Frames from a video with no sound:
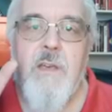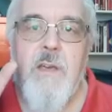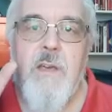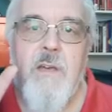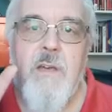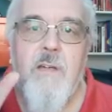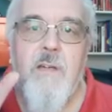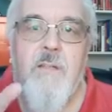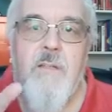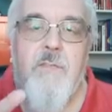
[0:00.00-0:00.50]

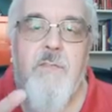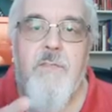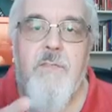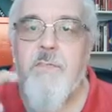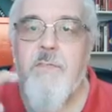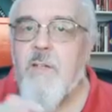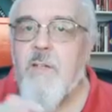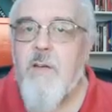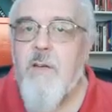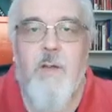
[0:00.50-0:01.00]

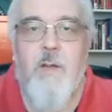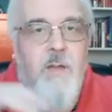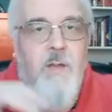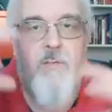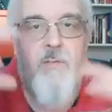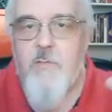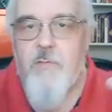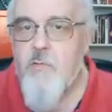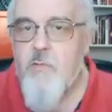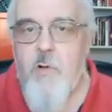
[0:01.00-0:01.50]
of a
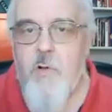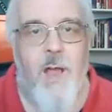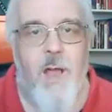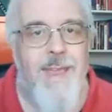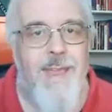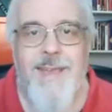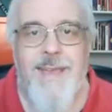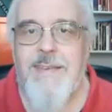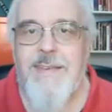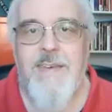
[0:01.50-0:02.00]

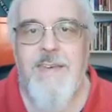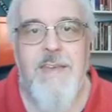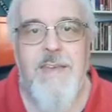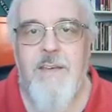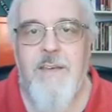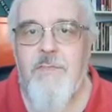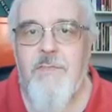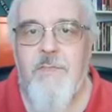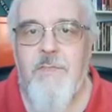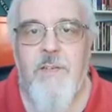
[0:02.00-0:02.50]
variety
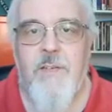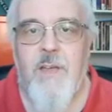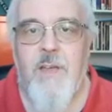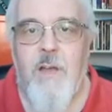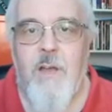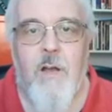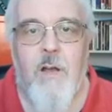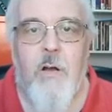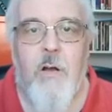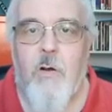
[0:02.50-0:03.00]
of
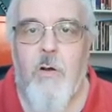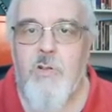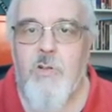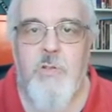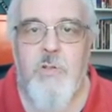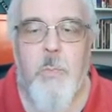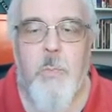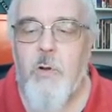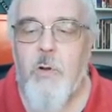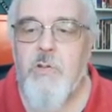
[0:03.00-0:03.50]
a
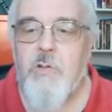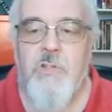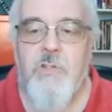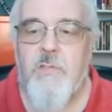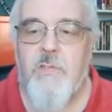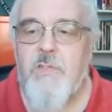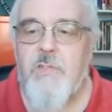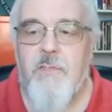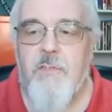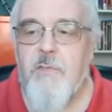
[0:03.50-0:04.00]
hodgepodge
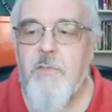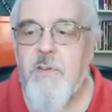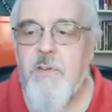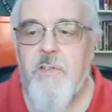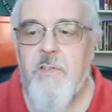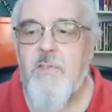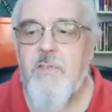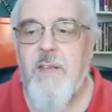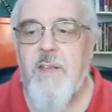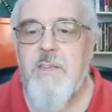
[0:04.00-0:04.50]
of different
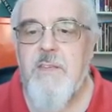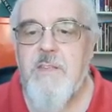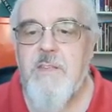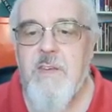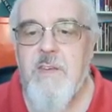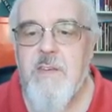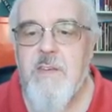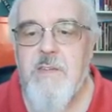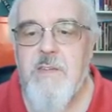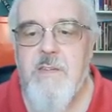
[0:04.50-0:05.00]

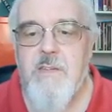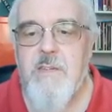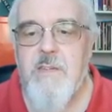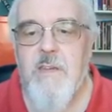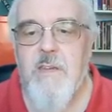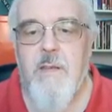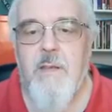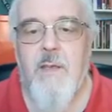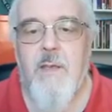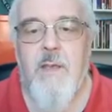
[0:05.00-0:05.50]
offences.
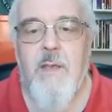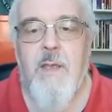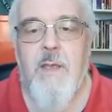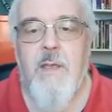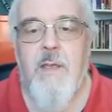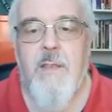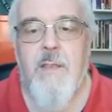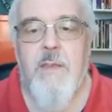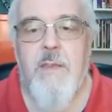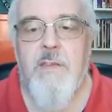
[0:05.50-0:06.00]

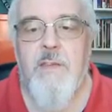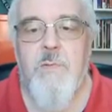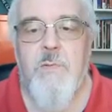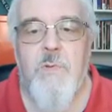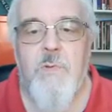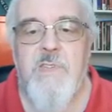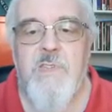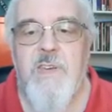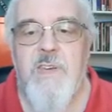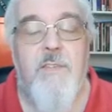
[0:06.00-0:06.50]
This
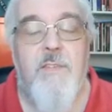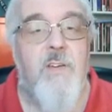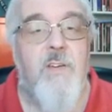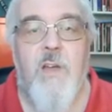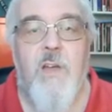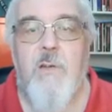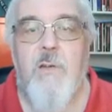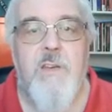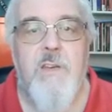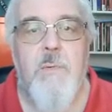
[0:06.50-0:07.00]
was never
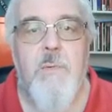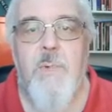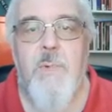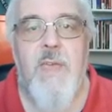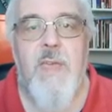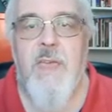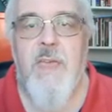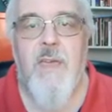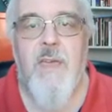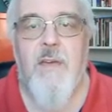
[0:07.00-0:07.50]
going to
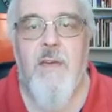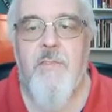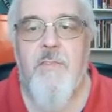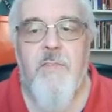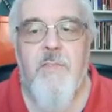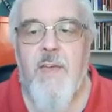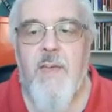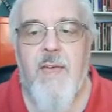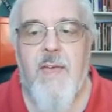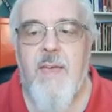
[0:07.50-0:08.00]
be a
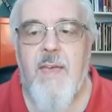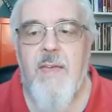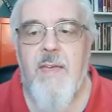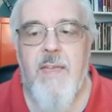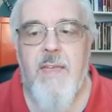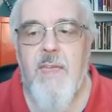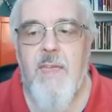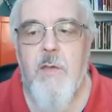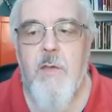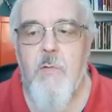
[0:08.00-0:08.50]
fair
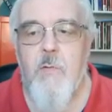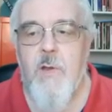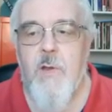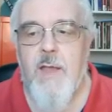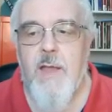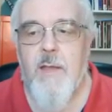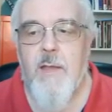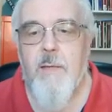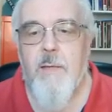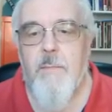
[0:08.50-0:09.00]

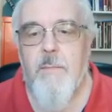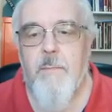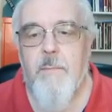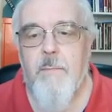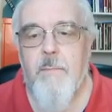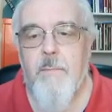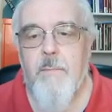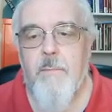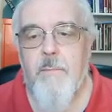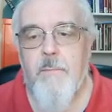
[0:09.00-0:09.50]
hearing.
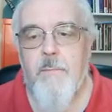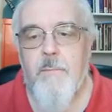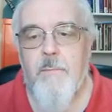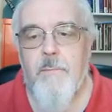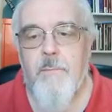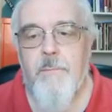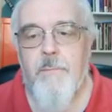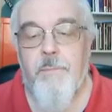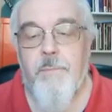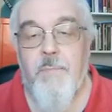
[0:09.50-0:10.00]

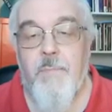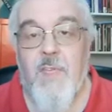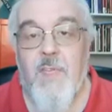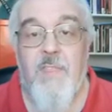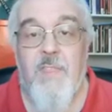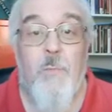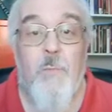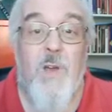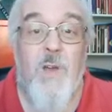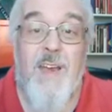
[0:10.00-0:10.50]
And
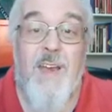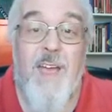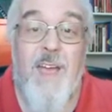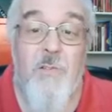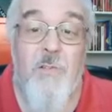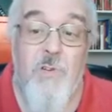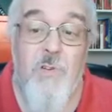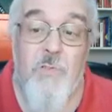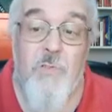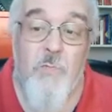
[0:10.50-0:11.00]
then when
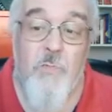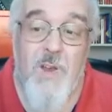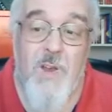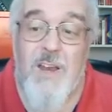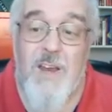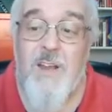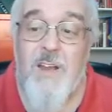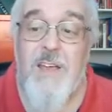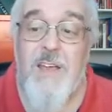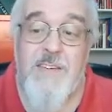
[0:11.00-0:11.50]
Herod
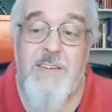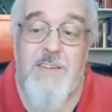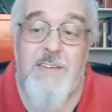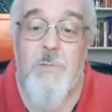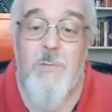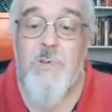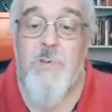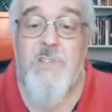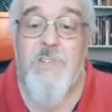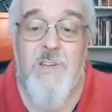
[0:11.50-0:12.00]
realized he
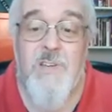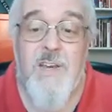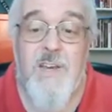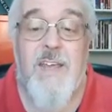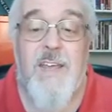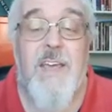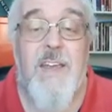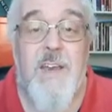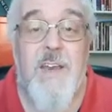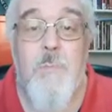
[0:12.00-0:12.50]
wasn't going to
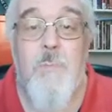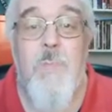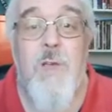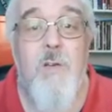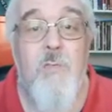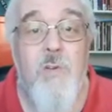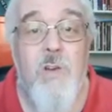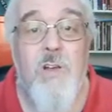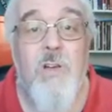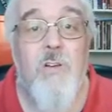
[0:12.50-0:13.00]
get a
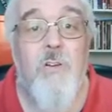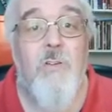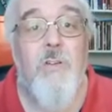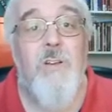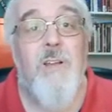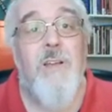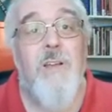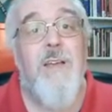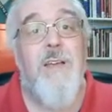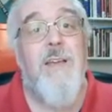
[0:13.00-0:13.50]
miracle,